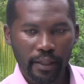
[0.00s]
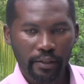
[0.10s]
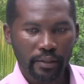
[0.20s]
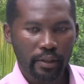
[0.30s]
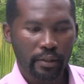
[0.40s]

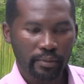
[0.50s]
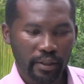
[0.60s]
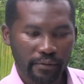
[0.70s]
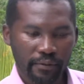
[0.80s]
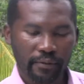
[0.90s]
In terms
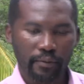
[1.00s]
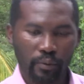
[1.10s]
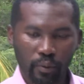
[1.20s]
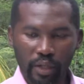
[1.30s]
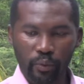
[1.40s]
of
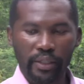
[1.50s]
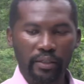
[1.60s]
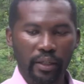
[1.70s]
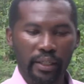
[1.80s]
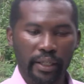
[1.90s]
what
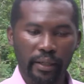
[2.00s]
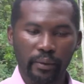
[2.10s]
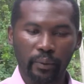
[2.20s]
went on here,